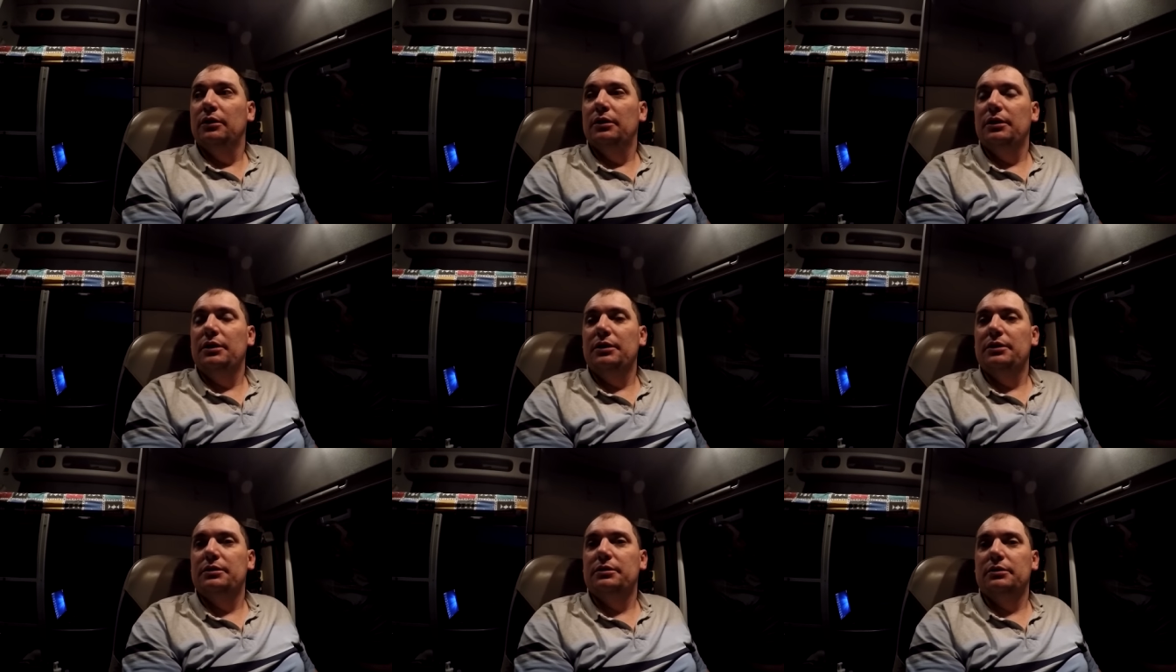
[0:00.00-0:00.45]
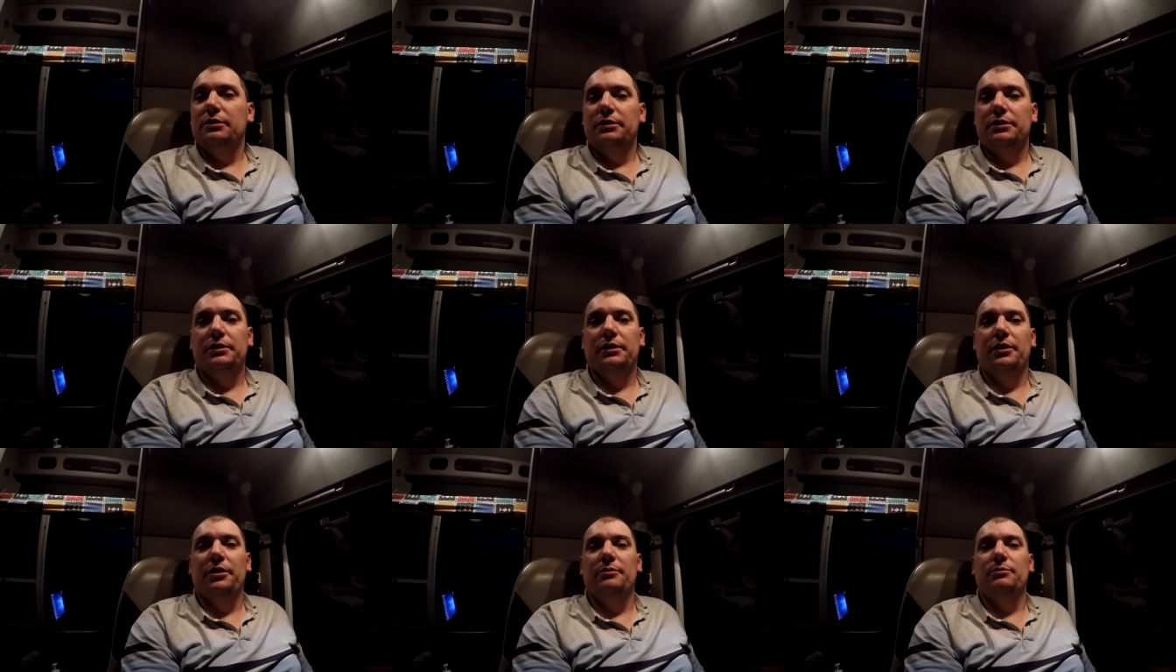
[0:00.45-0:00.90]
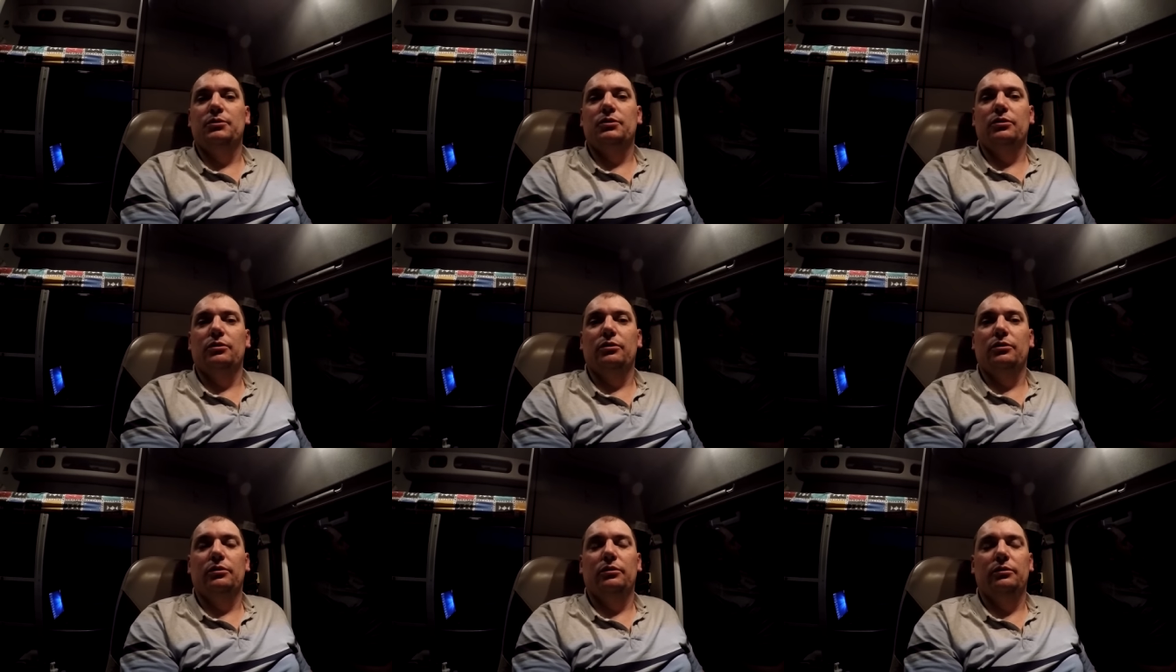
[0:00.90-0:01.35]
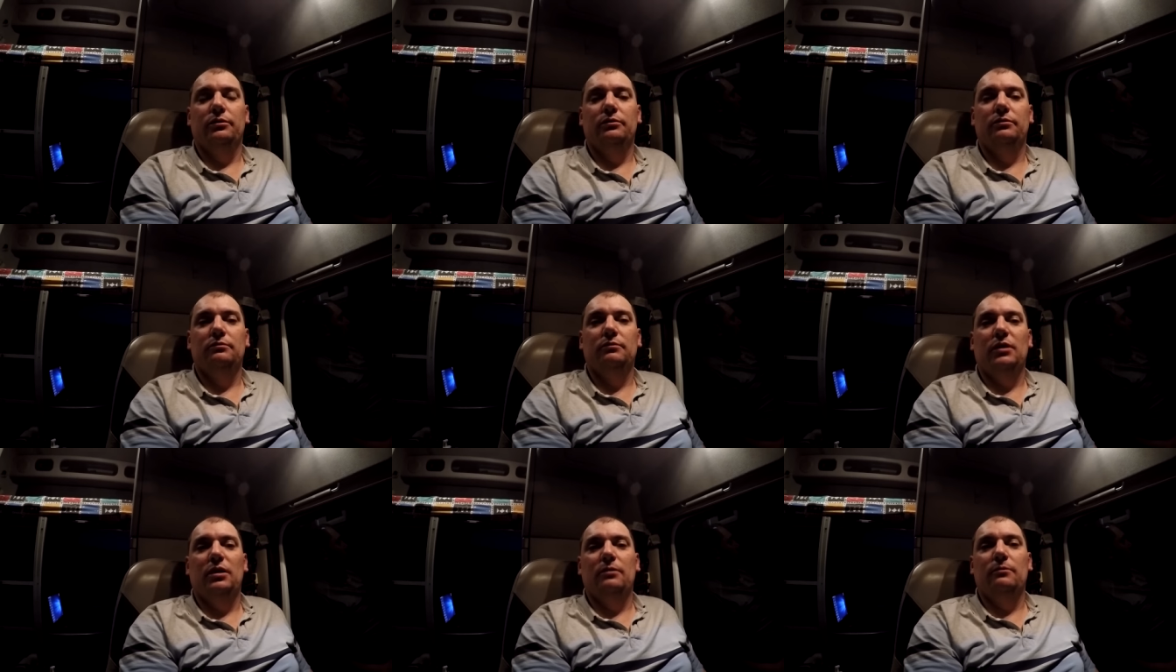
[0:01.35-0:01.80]
Eastern time, so
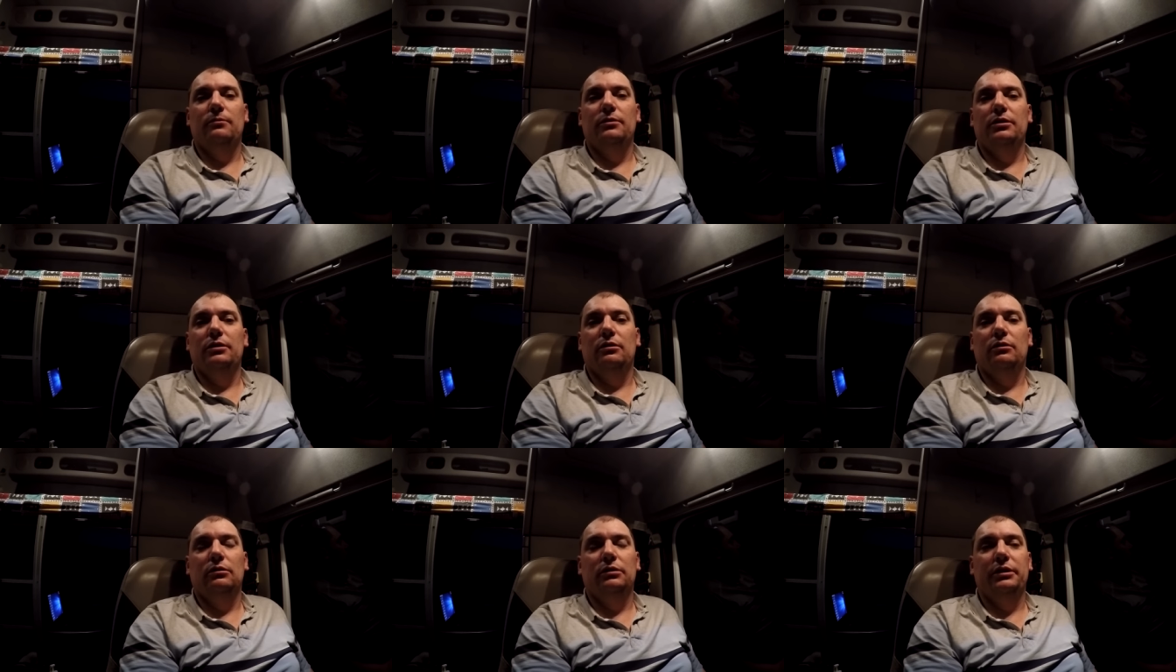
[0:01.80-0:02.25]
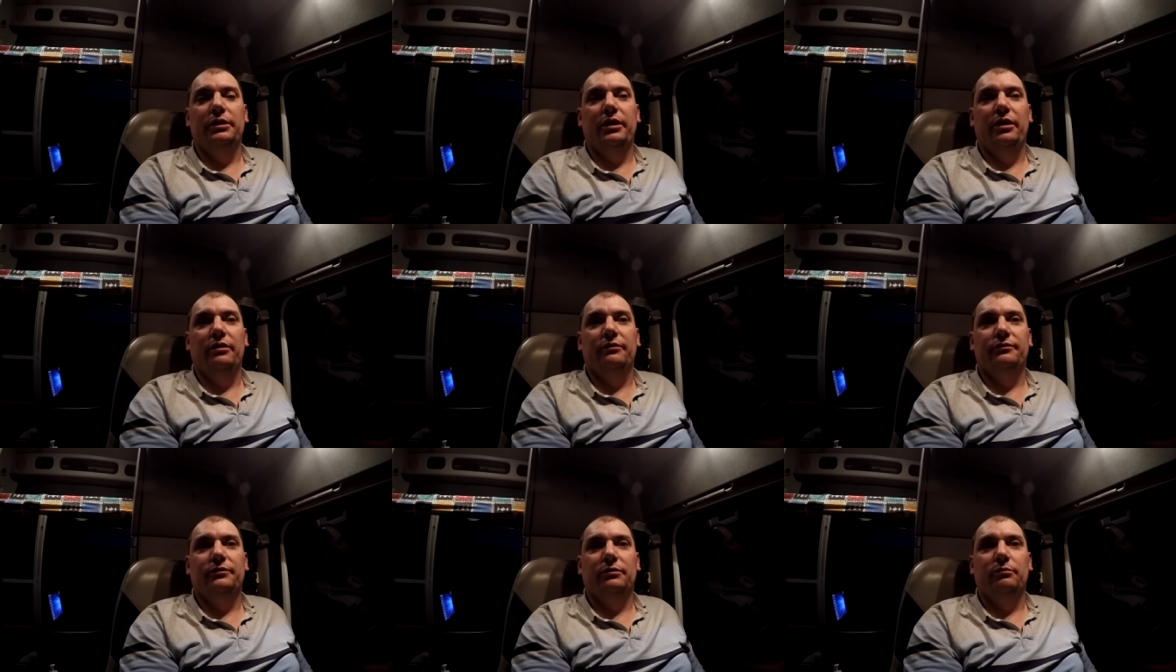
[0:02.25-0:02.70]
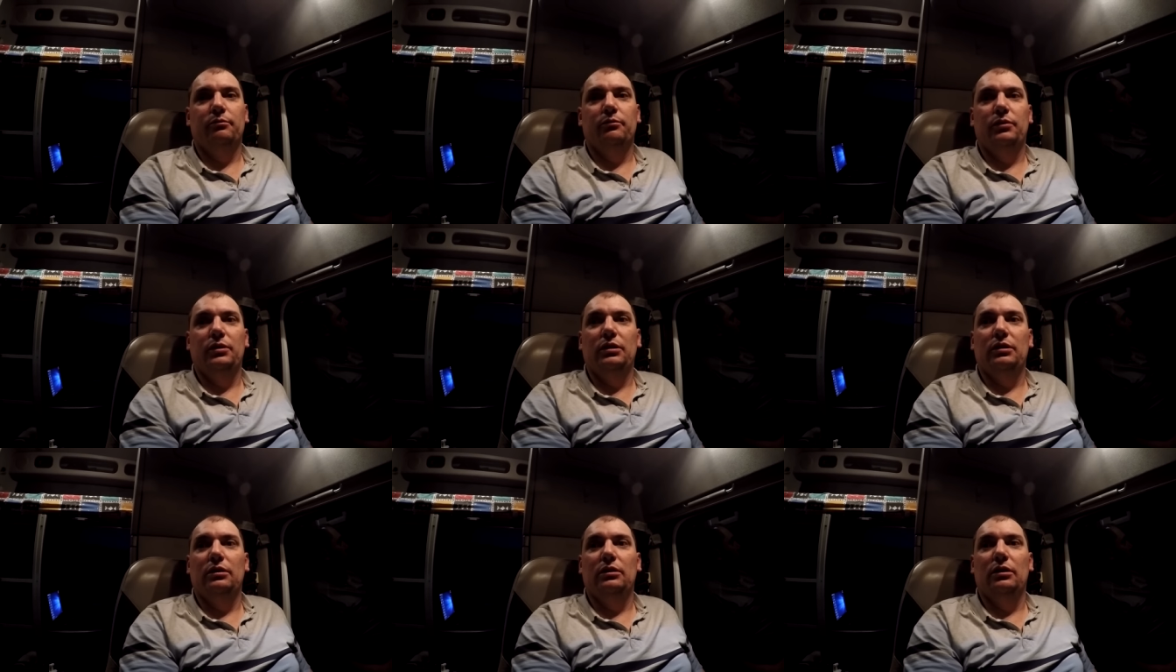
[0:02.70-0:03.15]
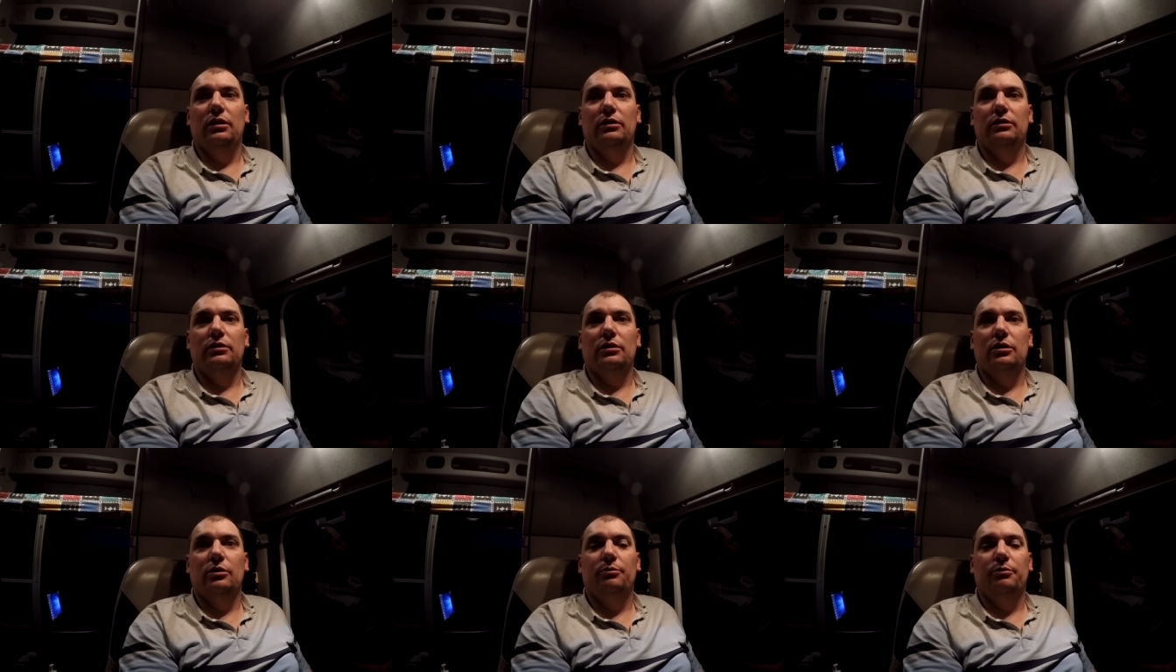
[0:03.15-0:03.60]
but we only have to be
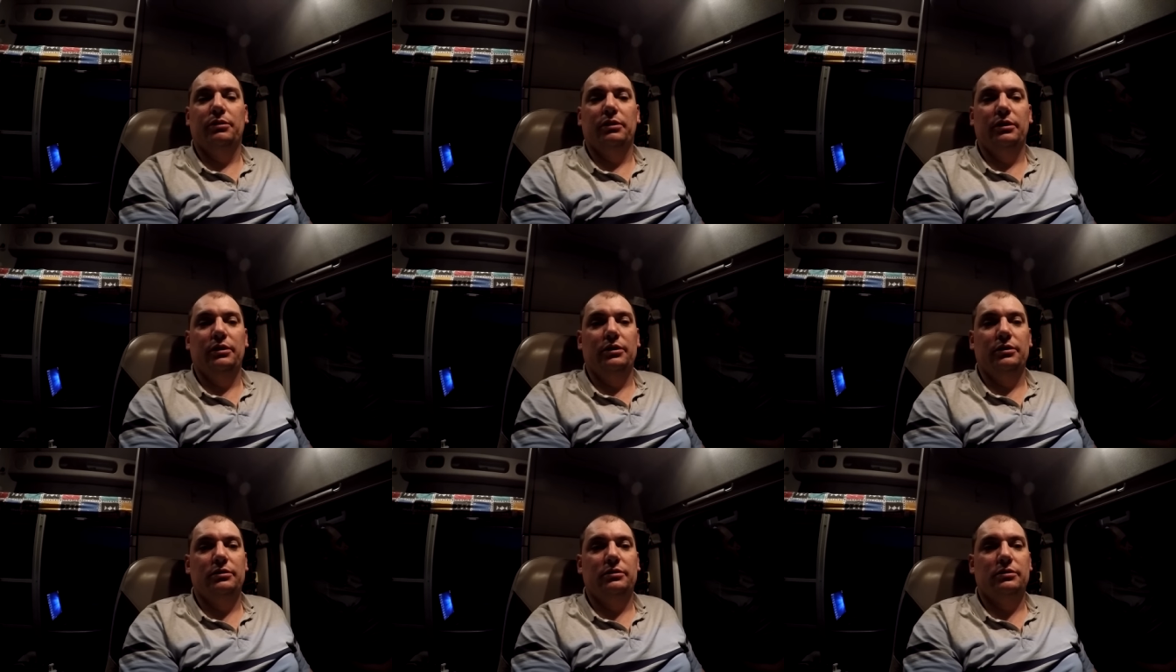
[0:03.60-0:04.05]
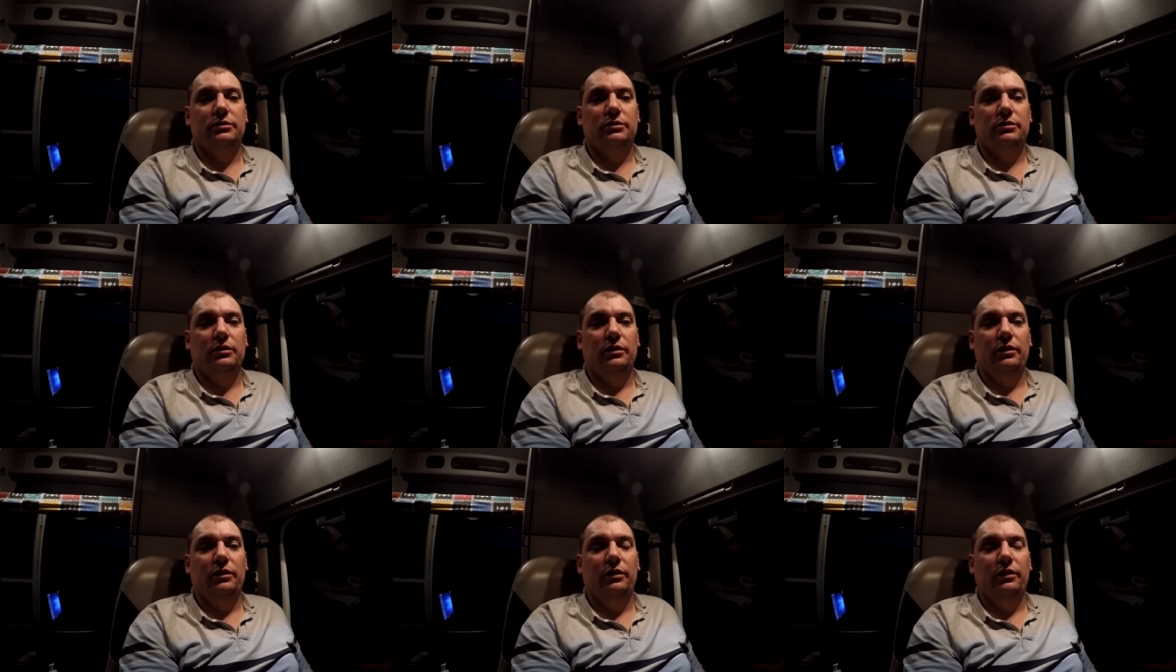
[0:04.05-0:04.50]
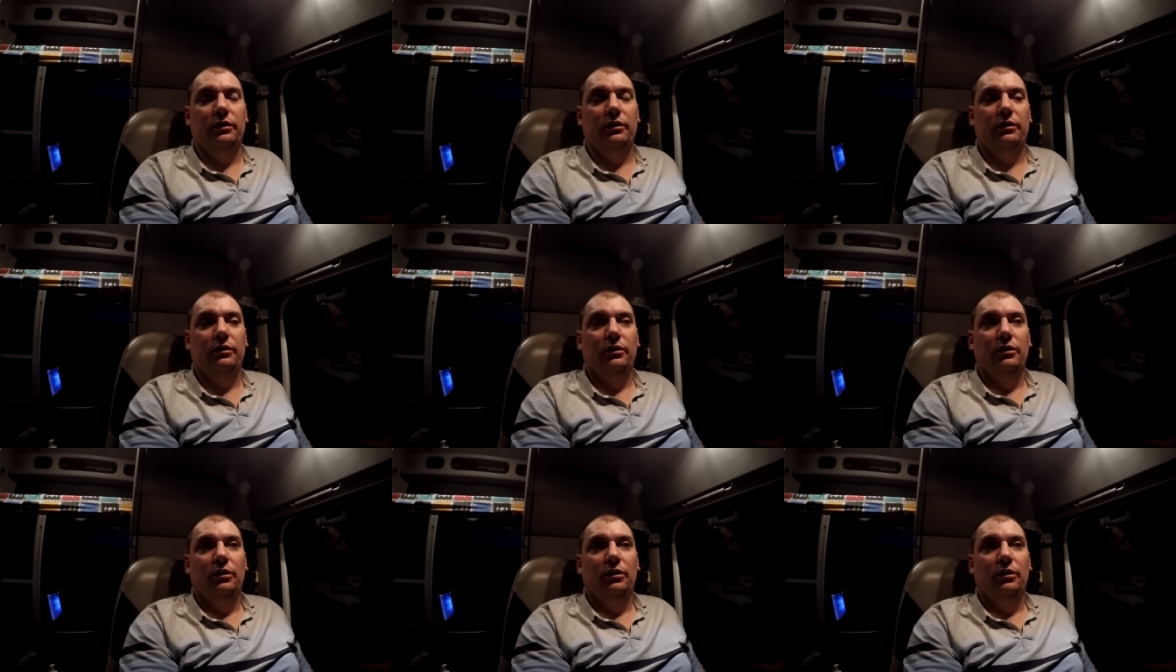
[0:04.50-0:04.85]
at our place uh,